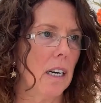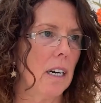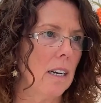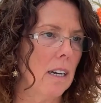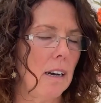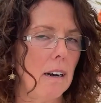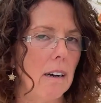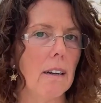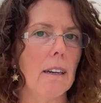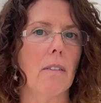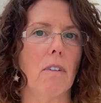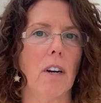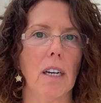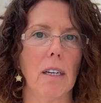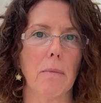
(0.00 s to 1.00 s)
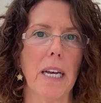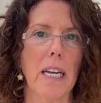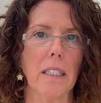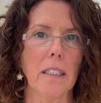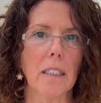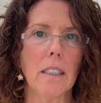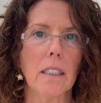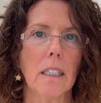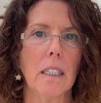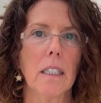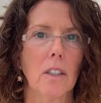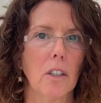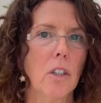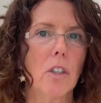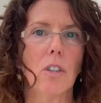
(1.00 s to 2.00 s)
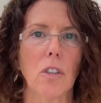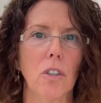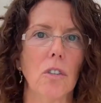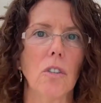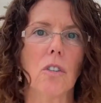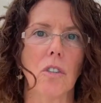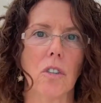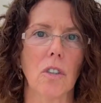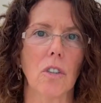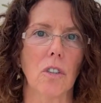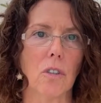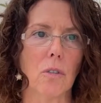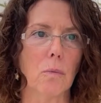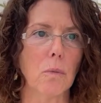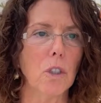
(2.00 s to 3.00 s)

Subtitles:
I highly recommend that you use Zoom.